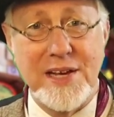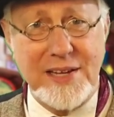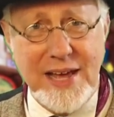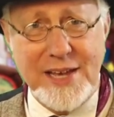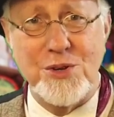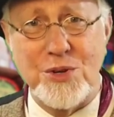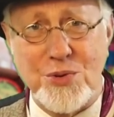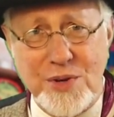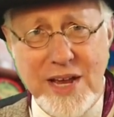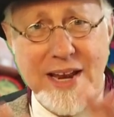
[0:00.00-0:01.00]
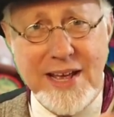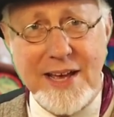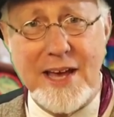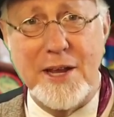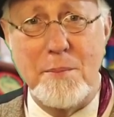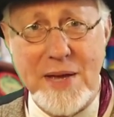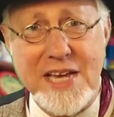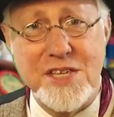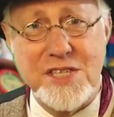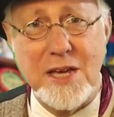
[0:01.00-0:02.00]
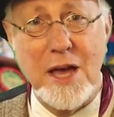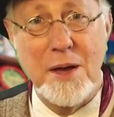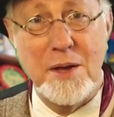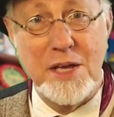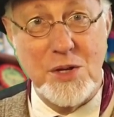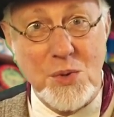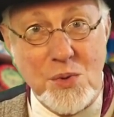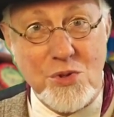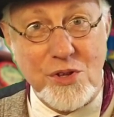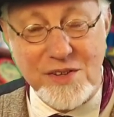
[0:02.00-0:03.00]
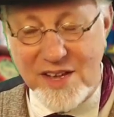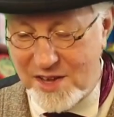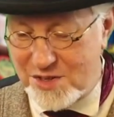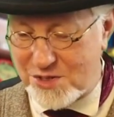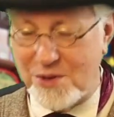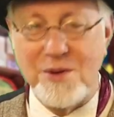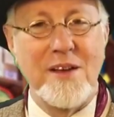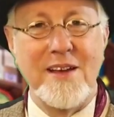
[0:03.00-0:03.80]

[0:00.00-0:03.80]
like you're creating an amazing illusion. So,